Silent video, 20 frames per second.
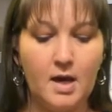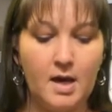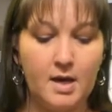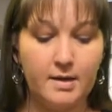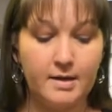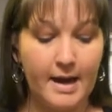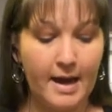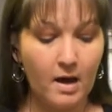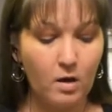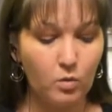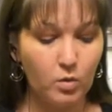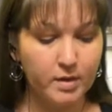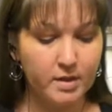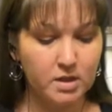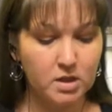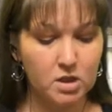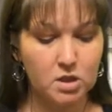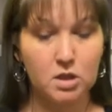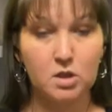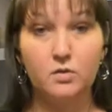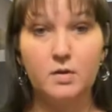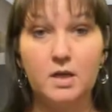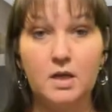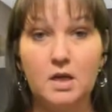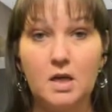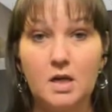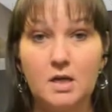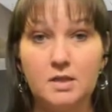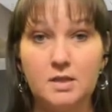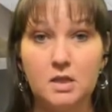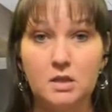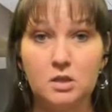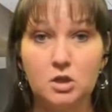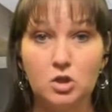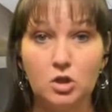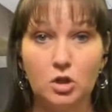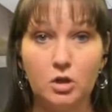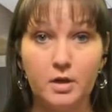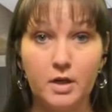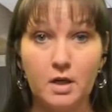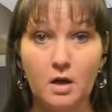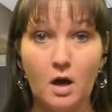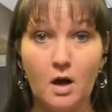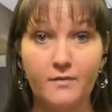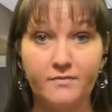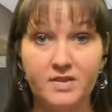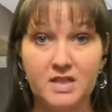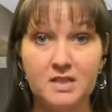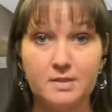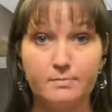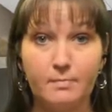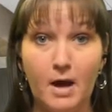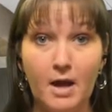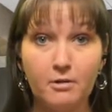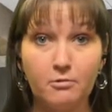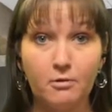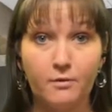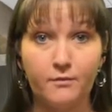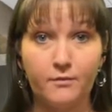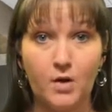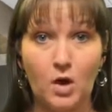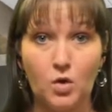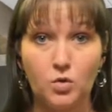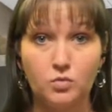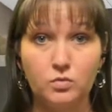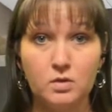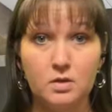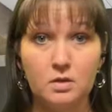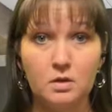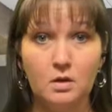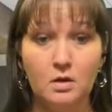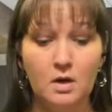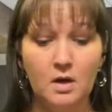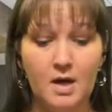And now what it's doing is it's turning off these microphones,